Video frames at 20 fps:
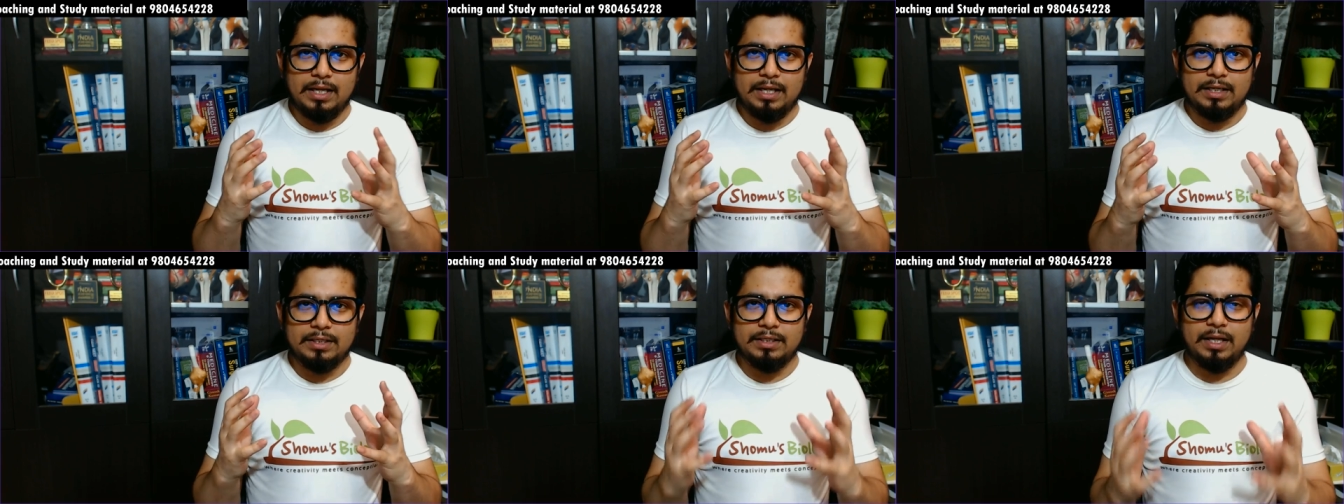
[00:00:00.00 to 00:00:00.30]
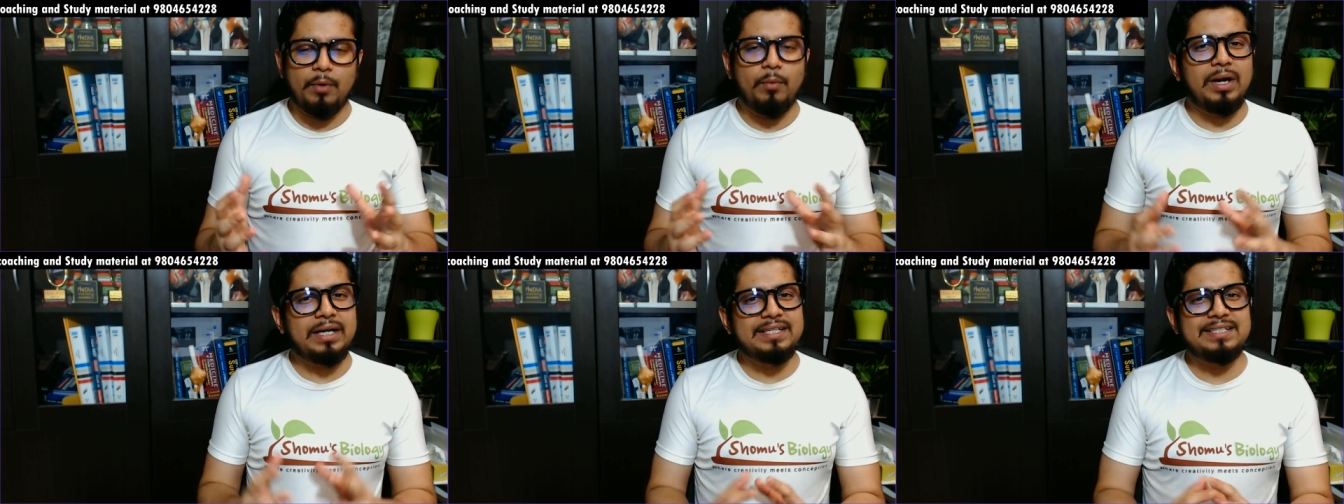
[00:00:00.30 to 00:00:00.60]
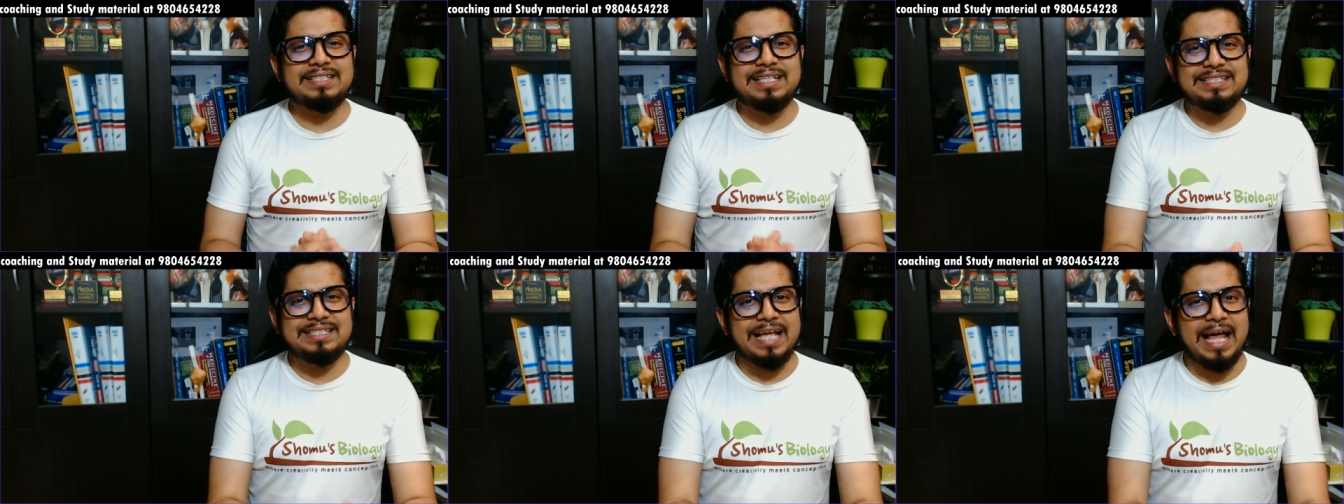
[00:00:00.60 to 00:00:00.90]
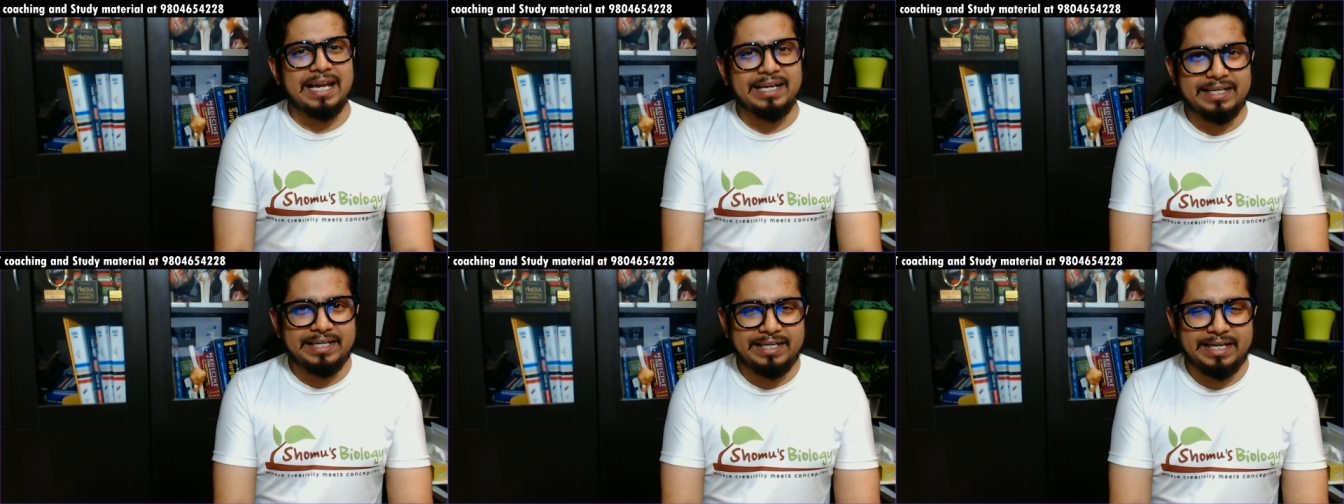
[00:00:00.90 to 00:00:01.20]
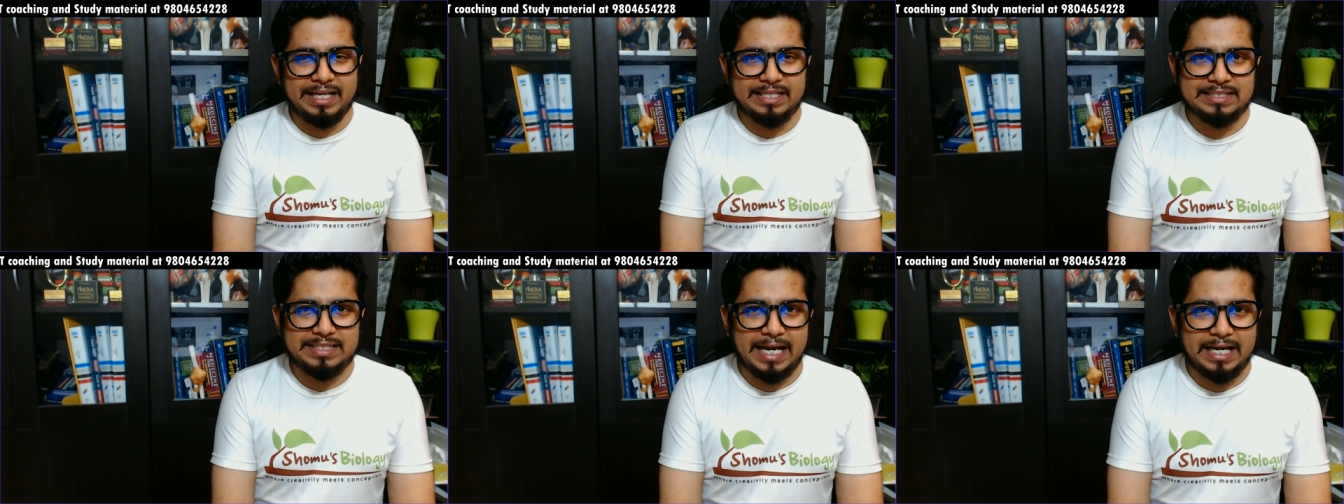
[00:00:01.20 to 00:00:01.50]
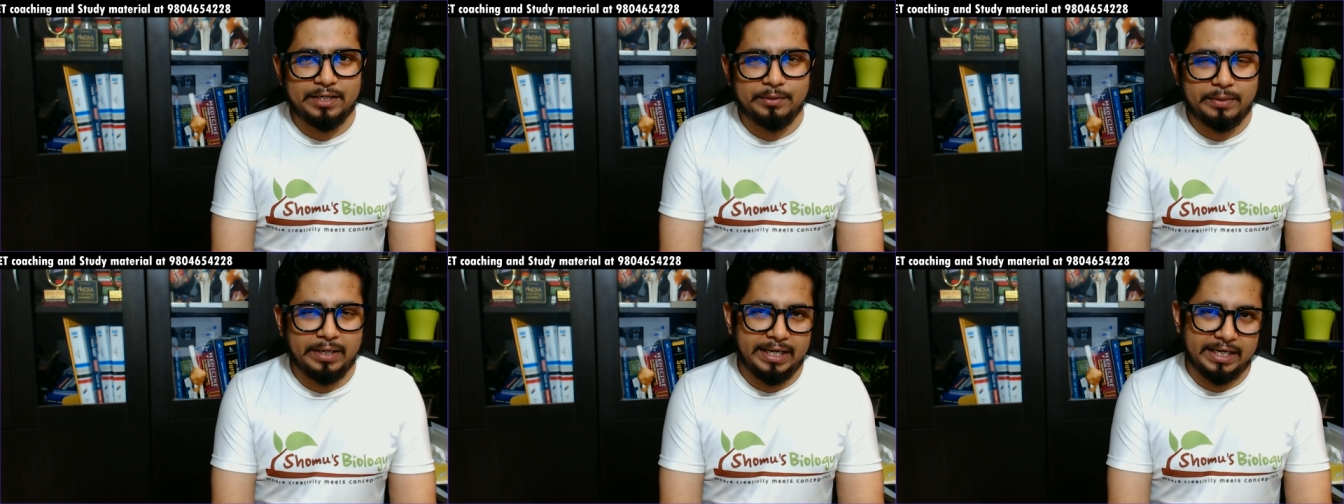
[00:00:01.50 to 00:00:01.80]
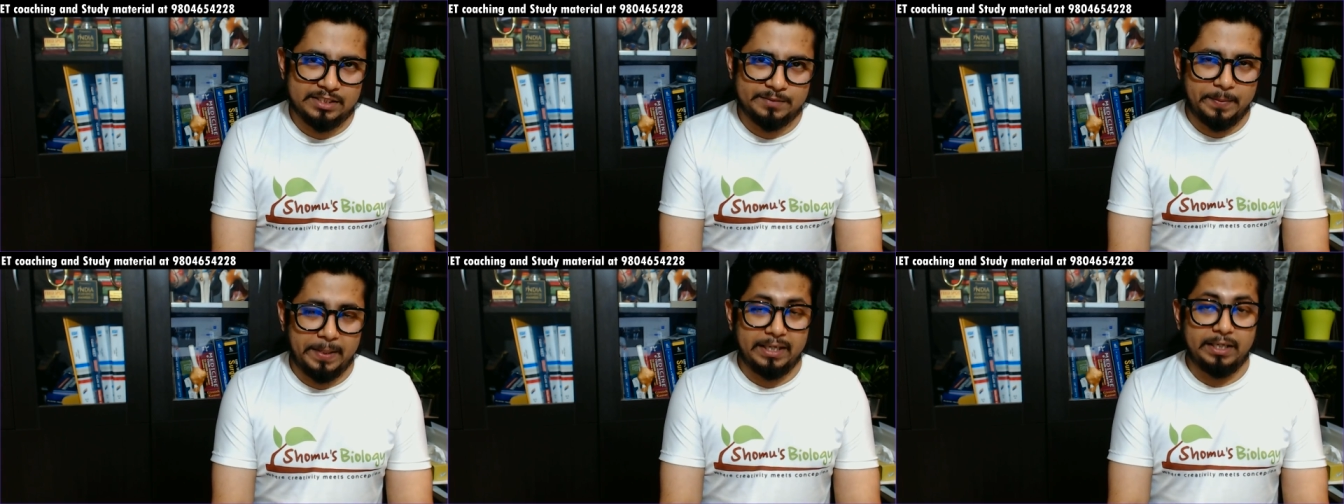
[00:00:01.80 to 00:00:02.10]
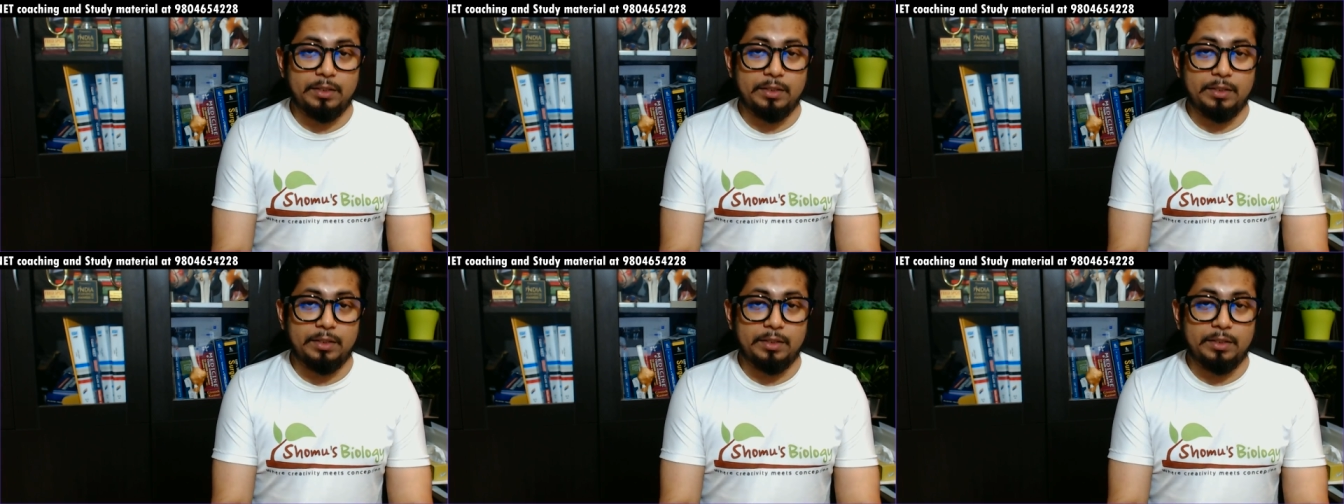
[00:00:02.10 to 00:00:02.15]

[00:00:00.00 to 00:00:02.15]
Now, what is the salary range that you can expect?